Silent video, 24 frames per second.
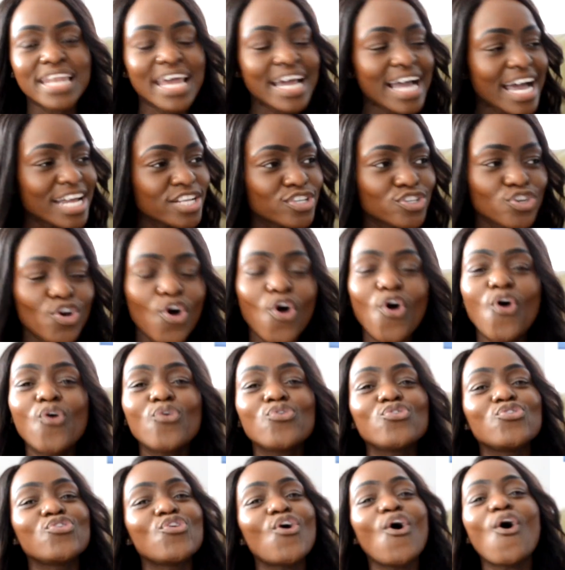Like, I
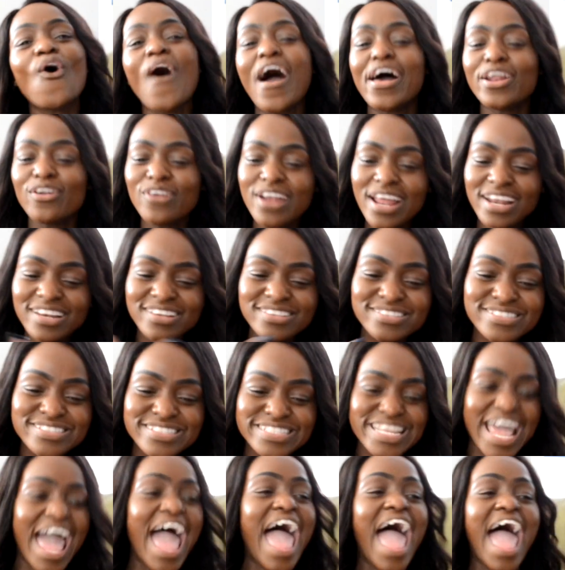don't know, I don't
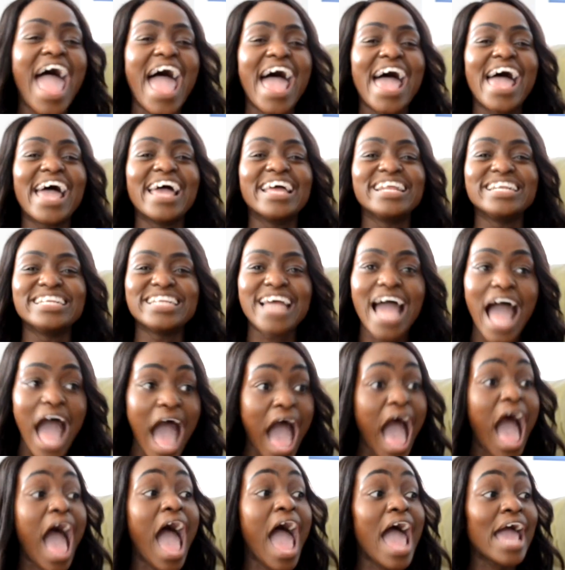understand.
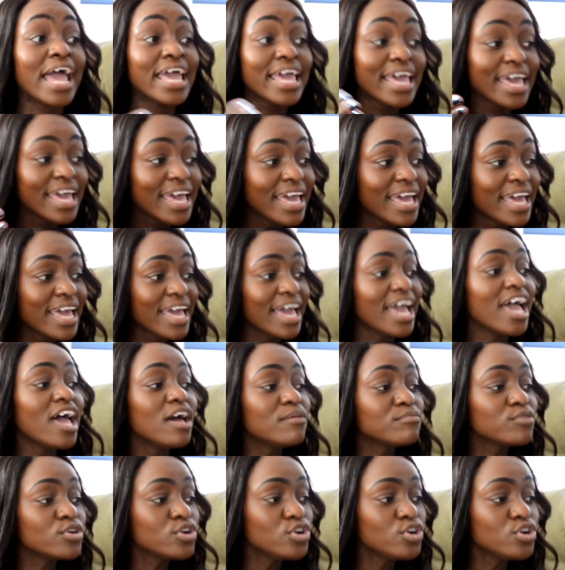I am